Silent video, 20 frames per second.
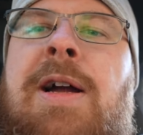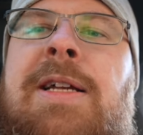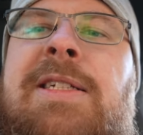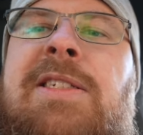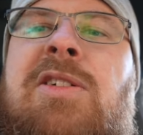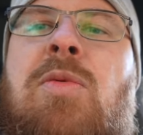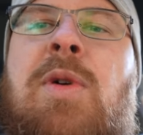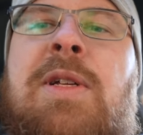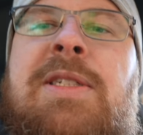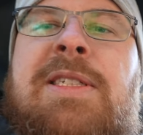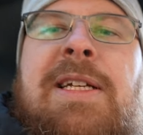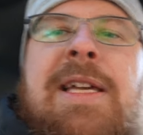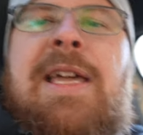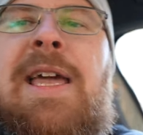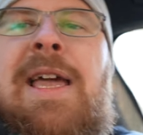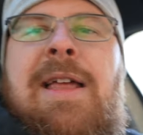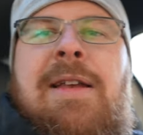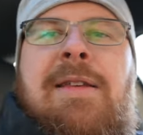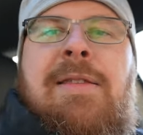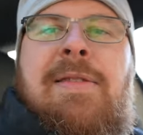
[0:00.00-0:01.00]
right, so once
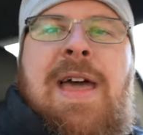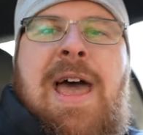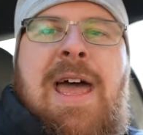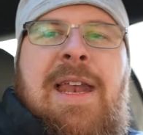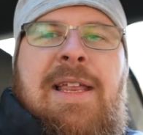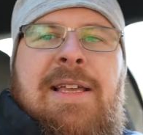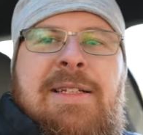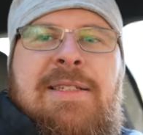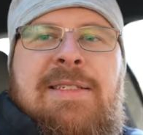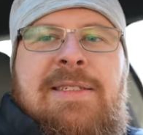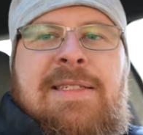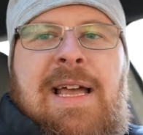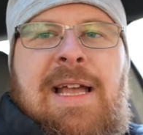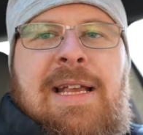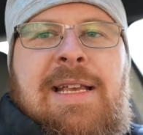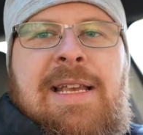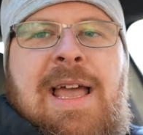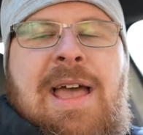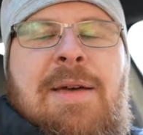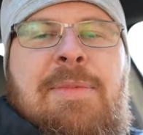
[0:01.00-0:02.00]
again, that is
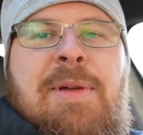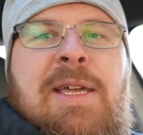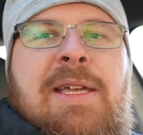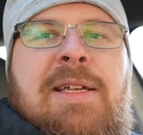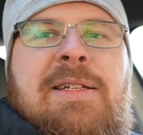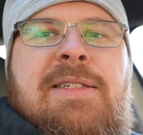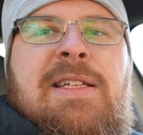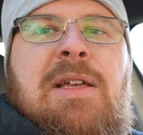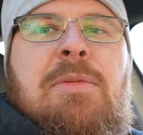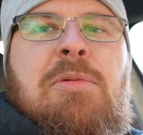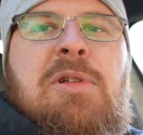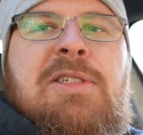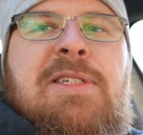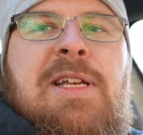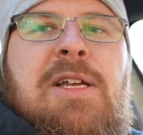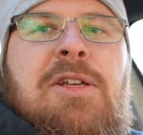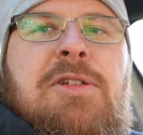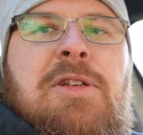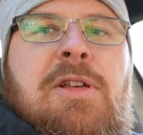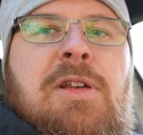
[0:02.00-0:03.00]
dynamic
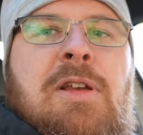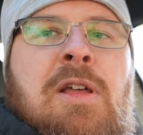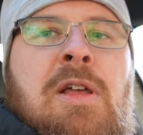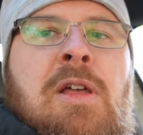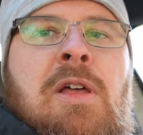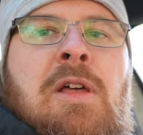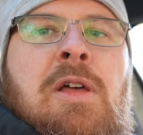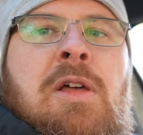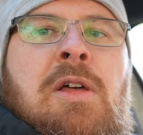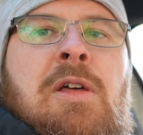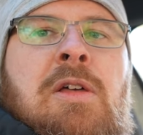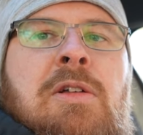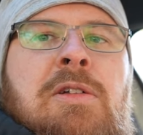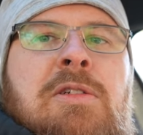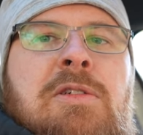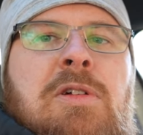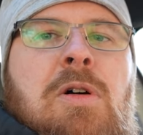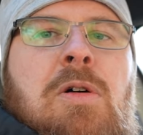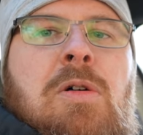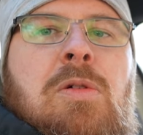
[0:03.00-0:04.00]
stabilization.
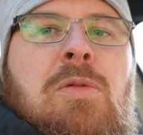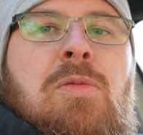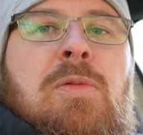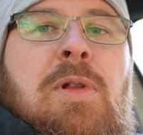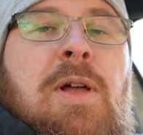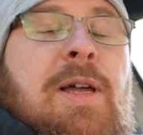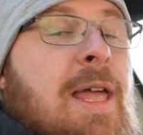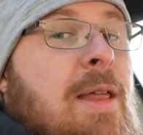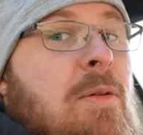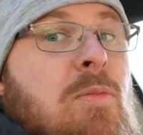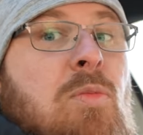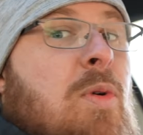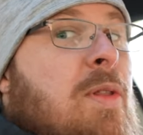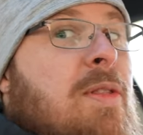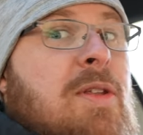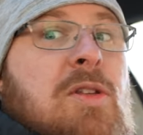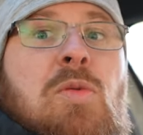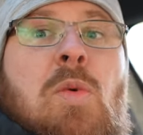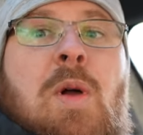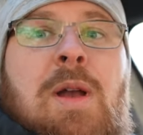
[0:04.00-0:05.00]
So again, with
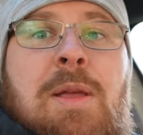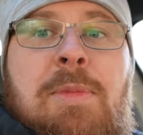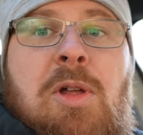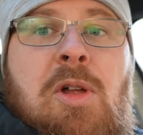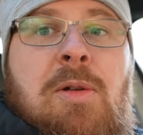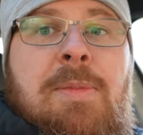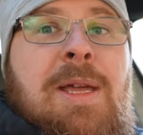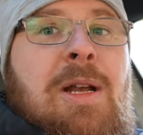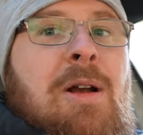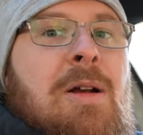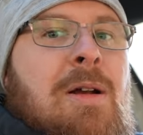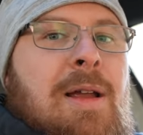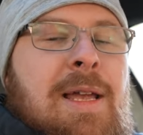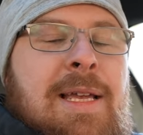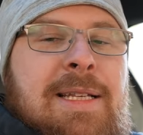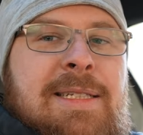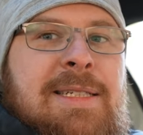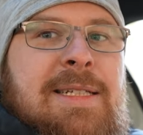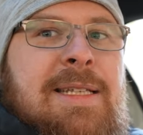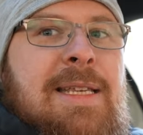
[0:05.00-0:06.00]
the 20 millimeter,
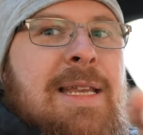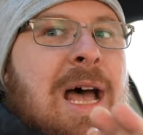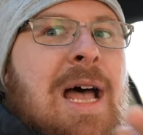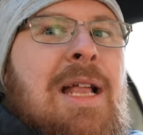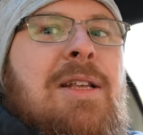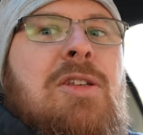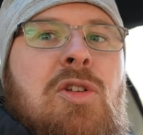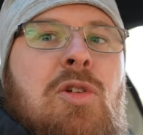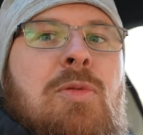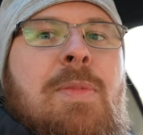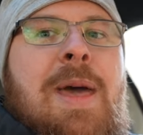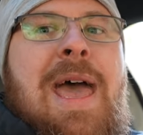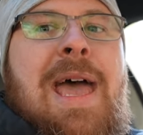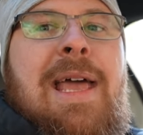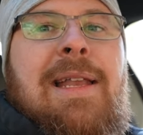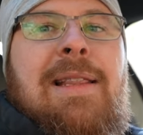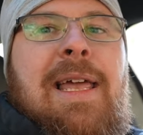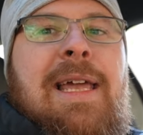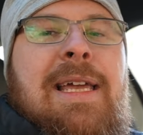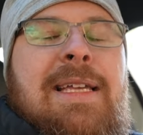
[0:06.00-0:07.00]
it's not too
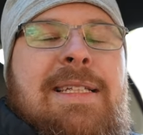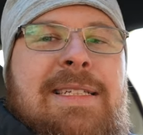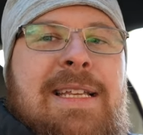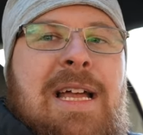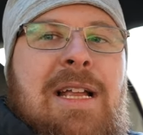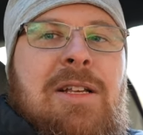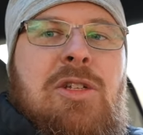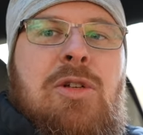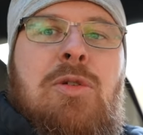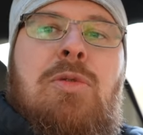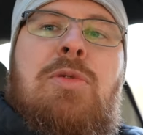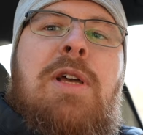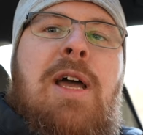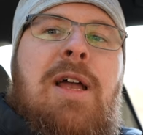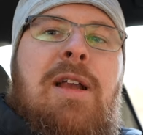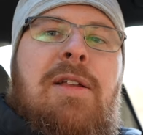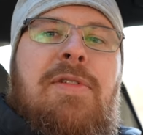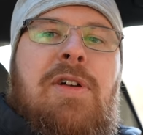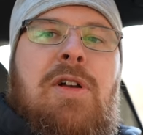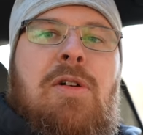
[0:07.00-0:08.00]
bad. Like it's not too
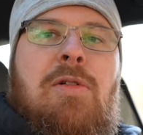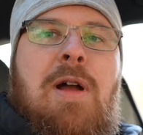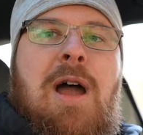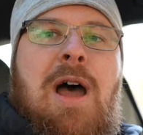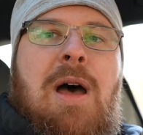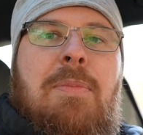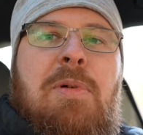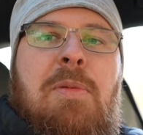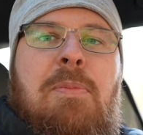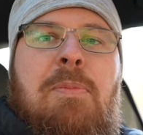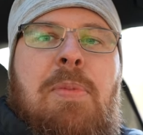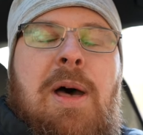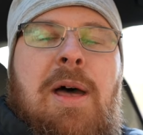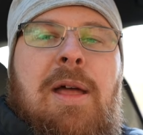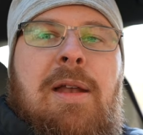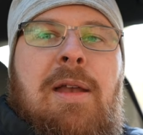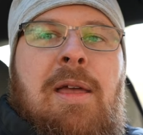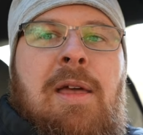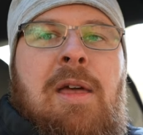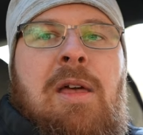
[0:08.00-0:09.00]
tight of a crop,
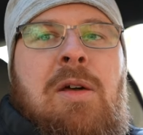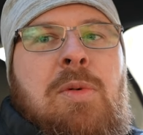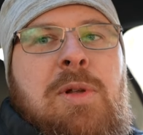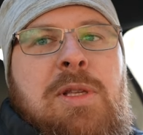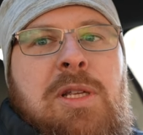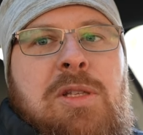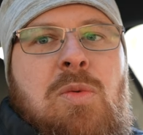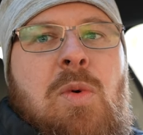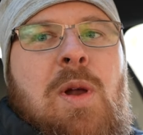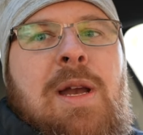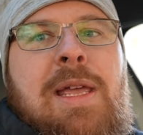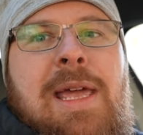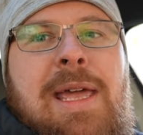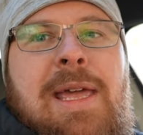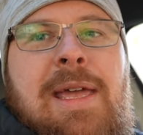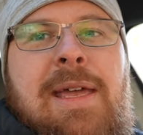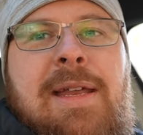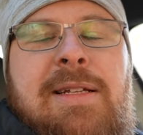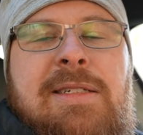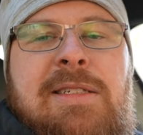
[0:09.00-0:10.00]
but with the
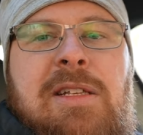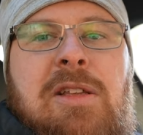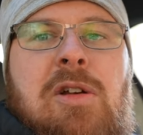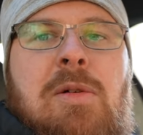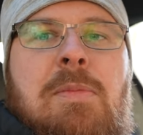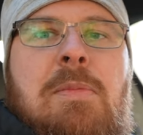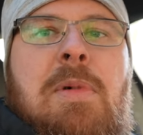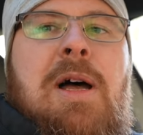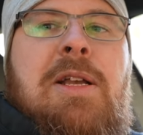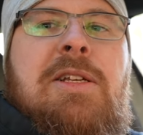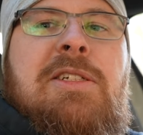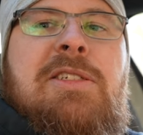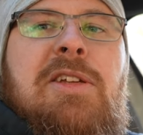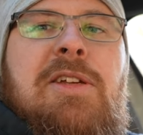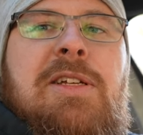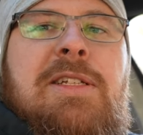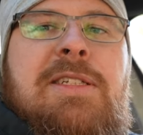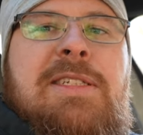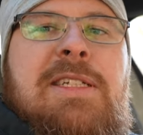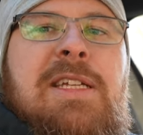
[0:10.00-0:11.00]
28, it is a little much. So you
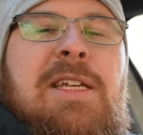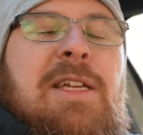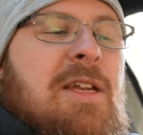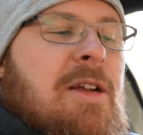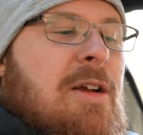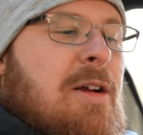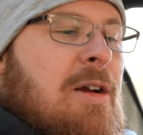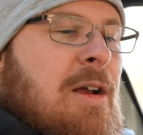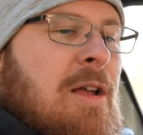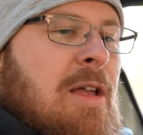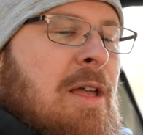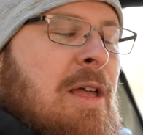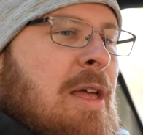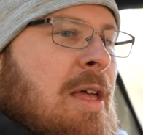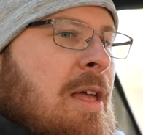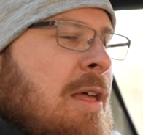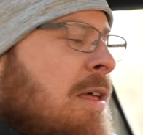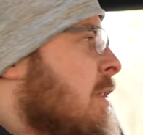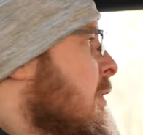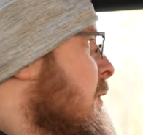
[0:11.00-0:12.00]
can see here,
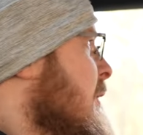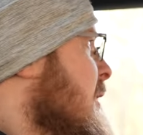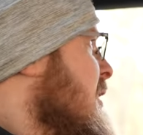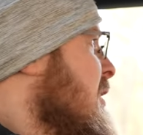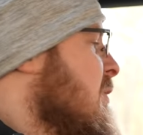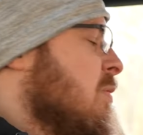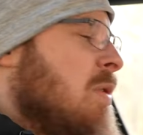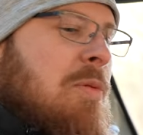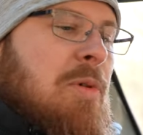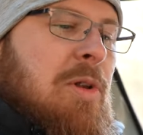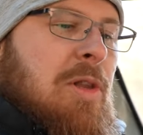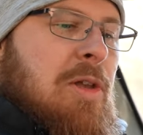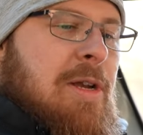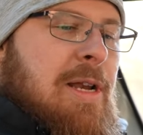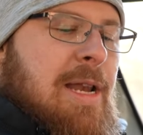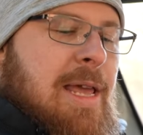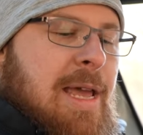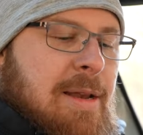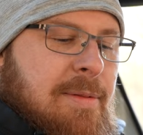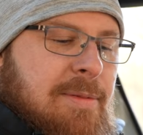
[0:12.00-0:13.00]
this is what we're
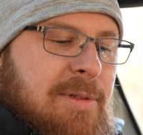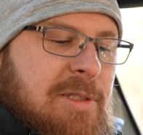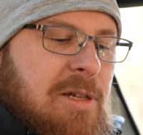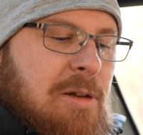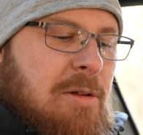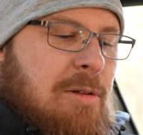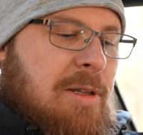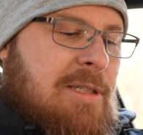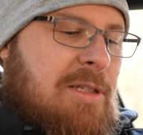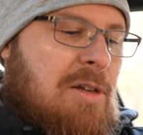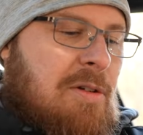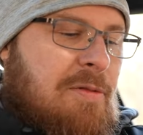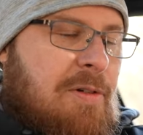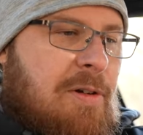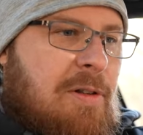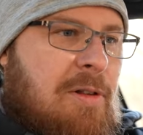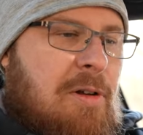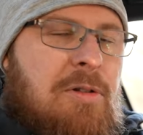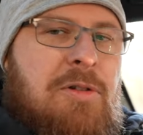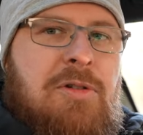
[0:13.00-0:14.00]
looking at. So let's go for
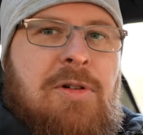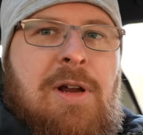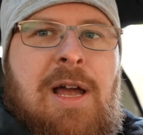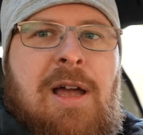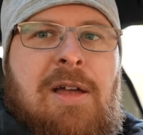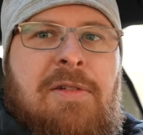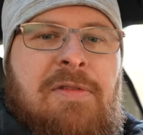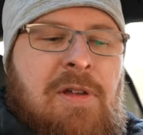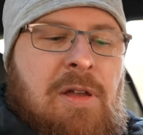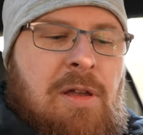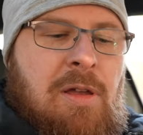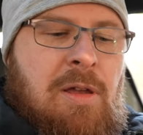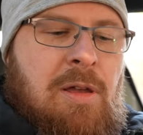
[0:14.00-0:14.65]
a little drive